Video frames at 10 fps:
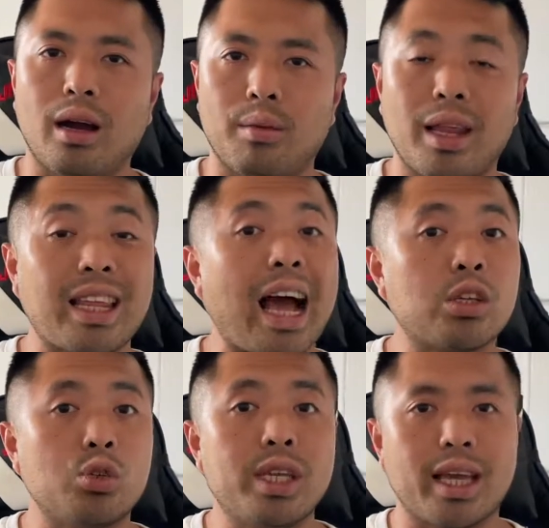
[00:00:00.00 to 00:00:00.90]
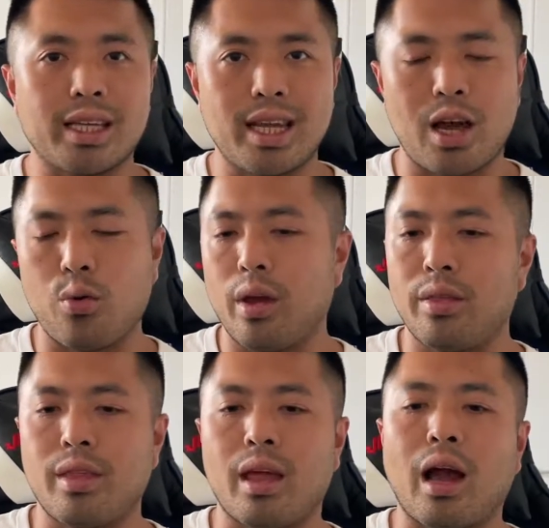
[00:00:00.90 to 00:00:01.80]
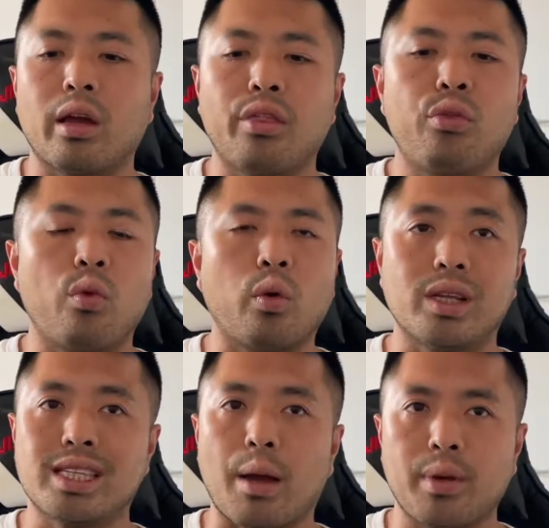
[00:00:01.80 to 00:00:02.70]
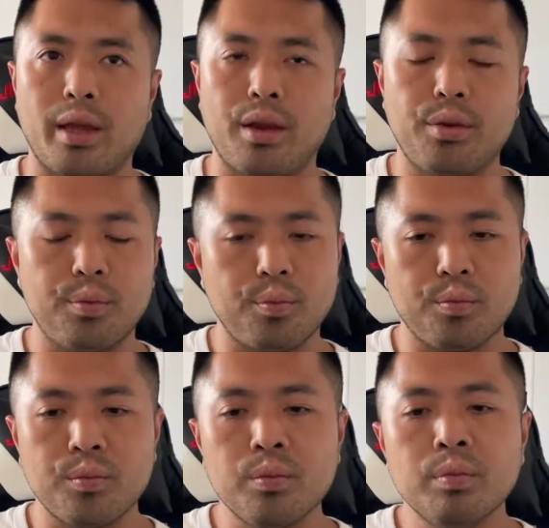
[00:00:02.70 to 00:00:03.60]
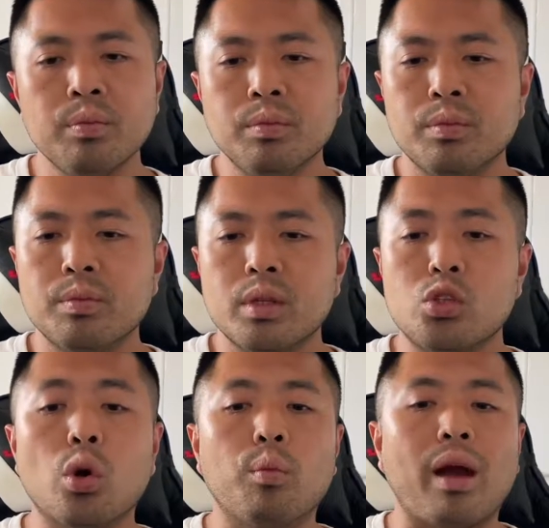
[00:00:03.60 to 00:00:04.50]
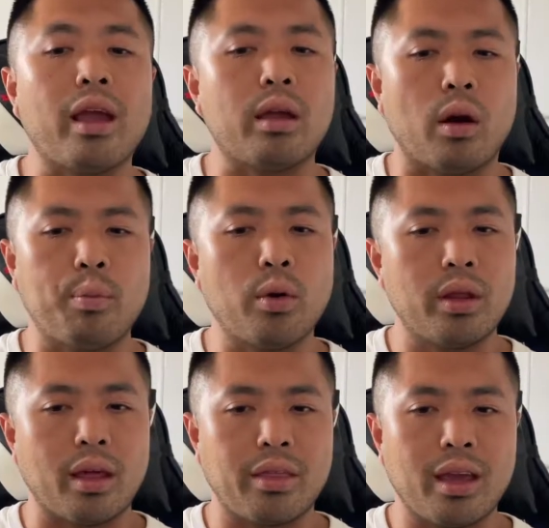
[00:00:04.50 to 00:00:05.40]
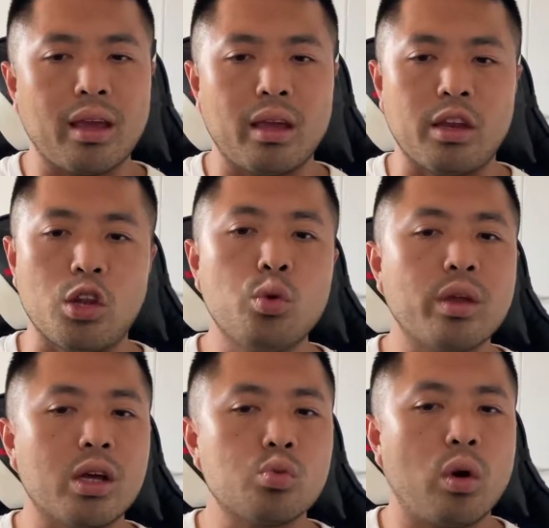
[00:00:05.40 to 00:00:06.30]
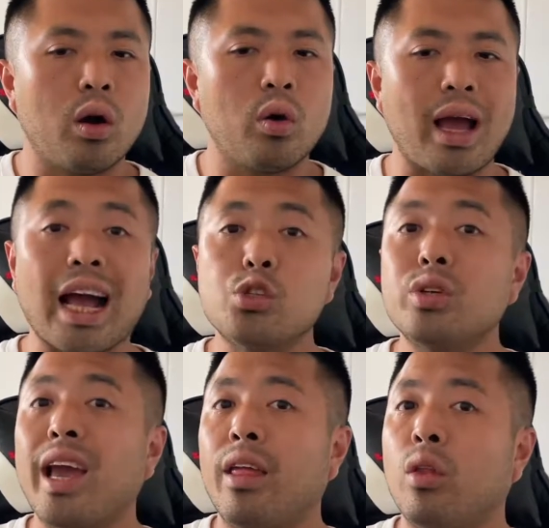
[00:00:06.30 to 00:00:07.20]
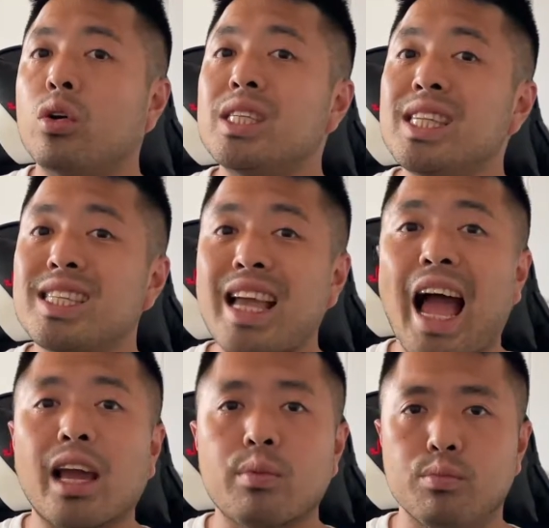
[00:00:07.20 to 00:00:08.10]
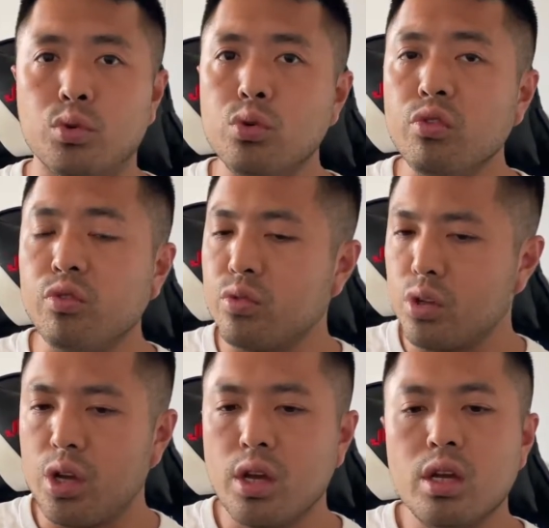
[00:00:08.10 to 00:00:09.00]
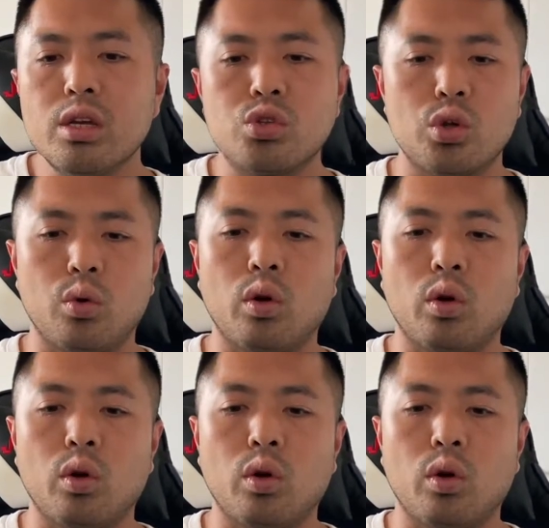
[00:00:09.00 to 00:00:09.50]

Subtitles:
let the Azu take it down, and then I can throw the Zap Cannon. So my opponent, I think, knew that as well. Azu cannot stack moves, so